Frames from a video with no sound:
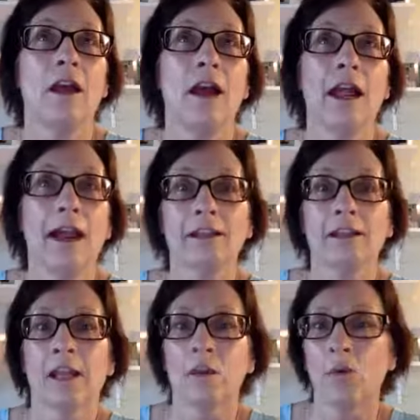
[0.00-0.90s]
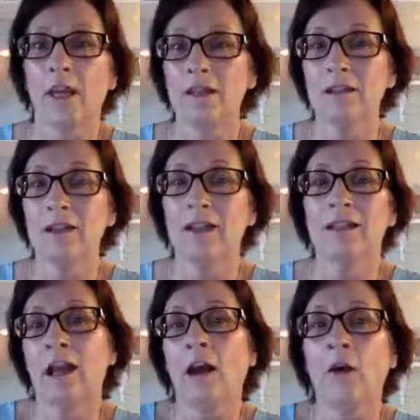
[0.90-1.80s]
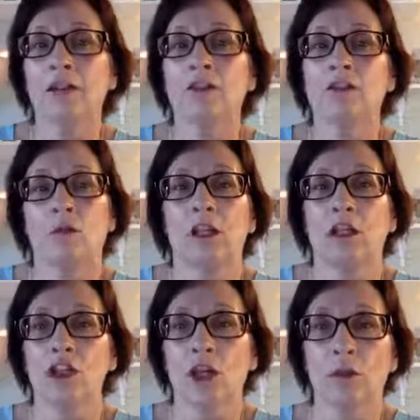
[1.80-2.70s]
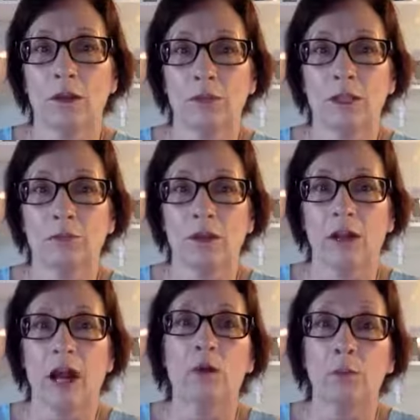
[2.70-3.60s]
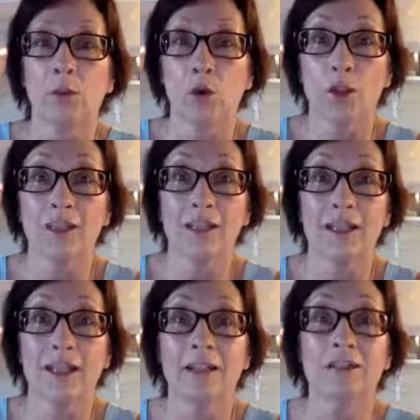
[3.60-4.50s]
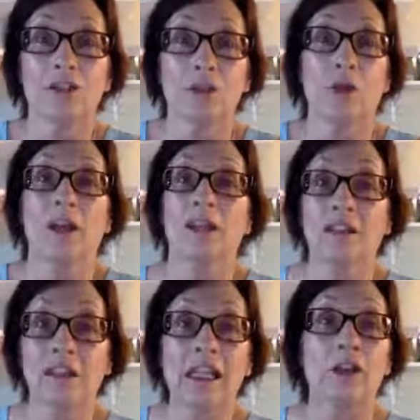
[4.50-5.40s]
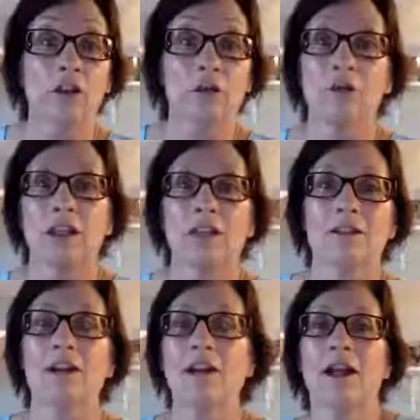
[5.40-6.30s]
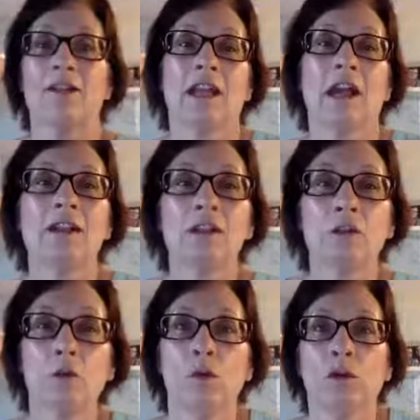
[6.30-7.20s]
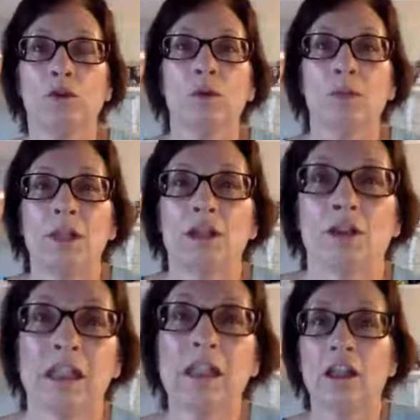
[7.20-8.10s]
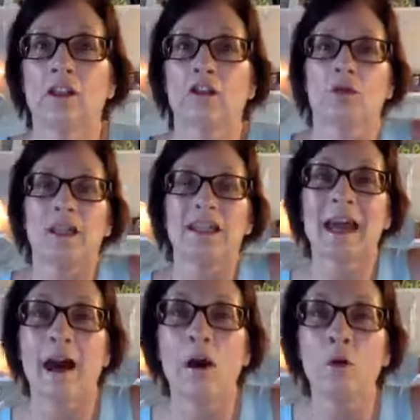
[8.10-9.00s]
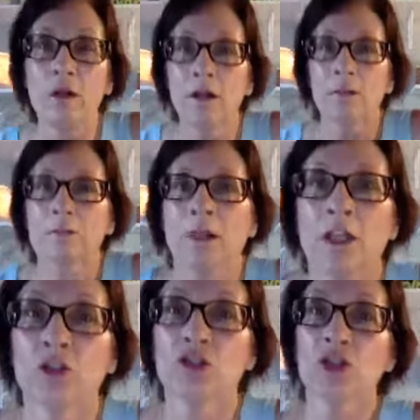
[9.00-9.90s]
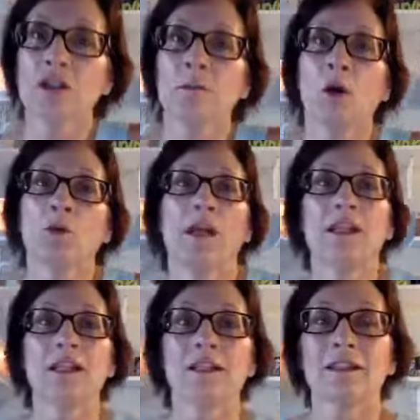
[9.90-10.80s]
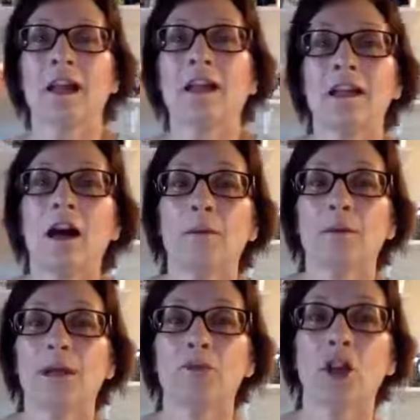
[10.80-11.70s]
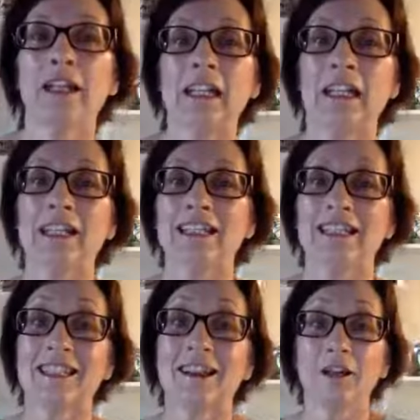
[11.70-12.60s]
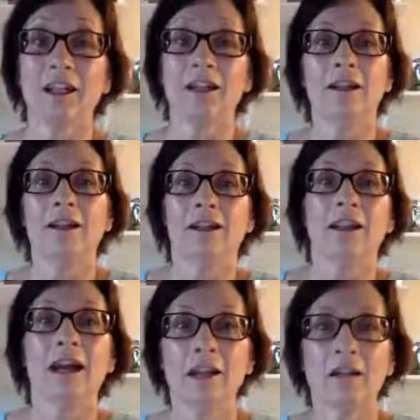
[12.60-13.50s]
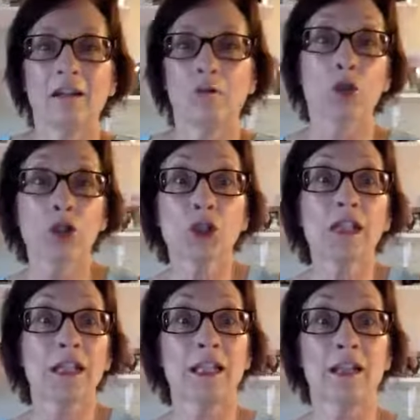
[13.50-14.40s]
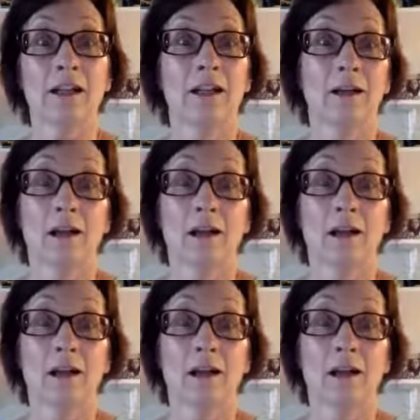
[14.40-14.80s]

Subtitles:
as I went, and now I just want to share with people how important it is to go ahead and think through these. The ideal world would be you're thinking through it now and you're just about ready to sign up, and I'm trying to get you started kind of pre